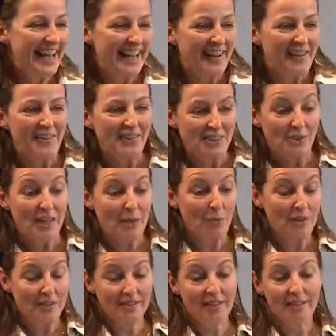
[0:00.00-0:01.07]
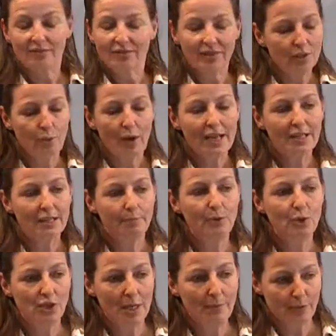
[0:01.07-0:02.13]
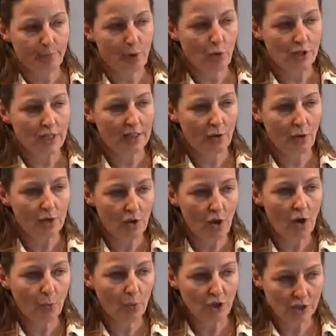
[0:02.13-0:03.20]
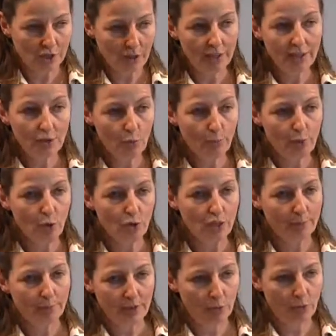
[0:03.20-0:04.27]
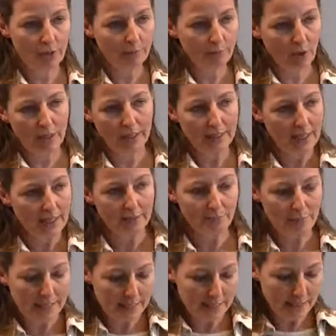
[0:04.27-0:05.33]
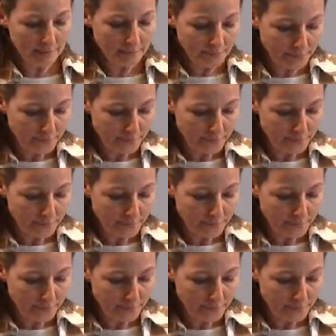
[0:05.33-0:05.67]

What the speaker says: So there is a great museums project going on, which is an EU project between Berlin and Tbilisi.